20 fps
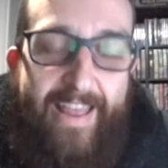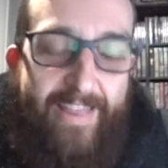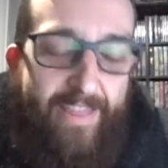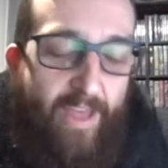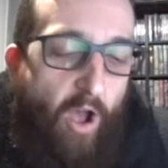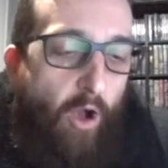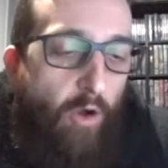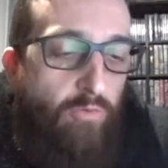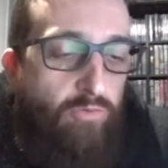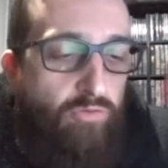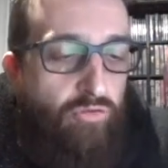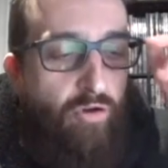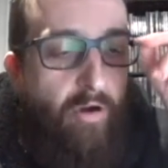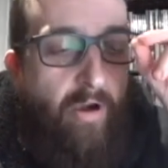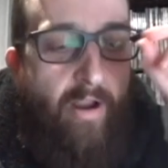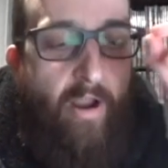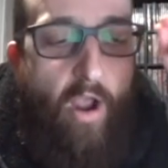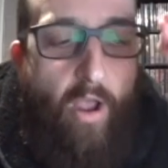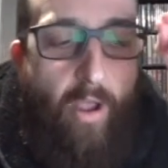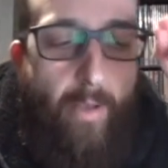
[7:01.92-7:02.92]
the
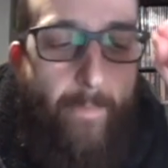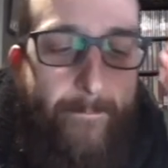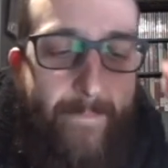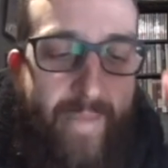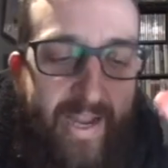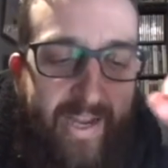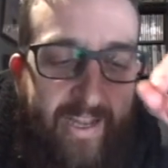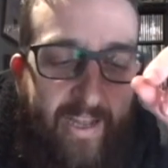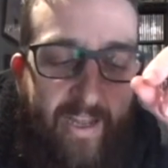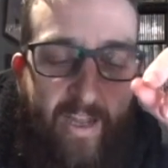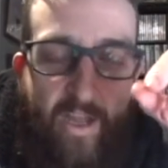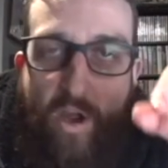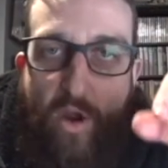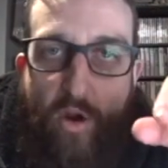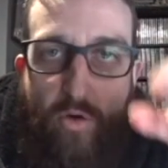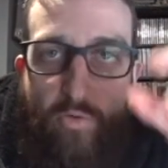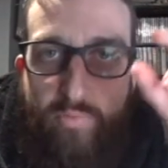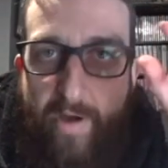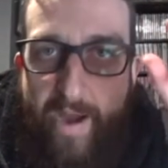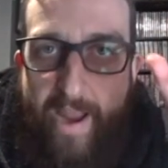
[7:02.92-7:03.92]
ultra mega
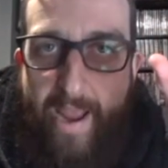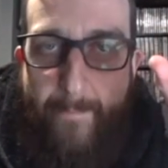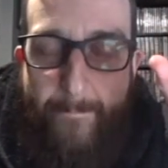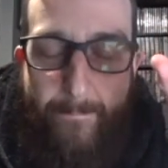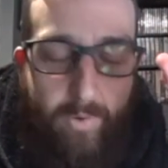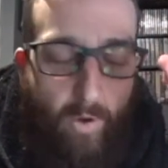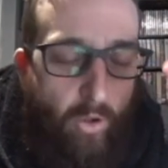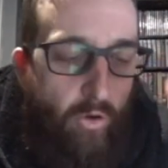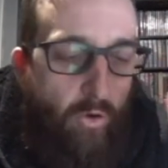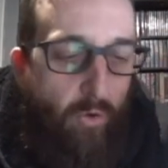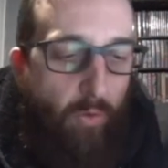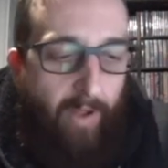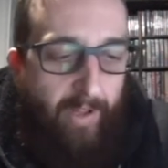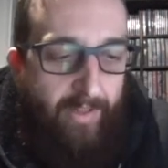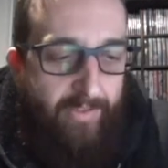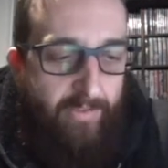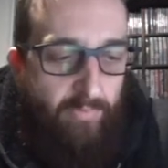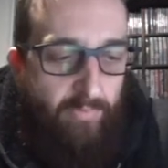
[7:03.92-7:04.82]
rare blue ones,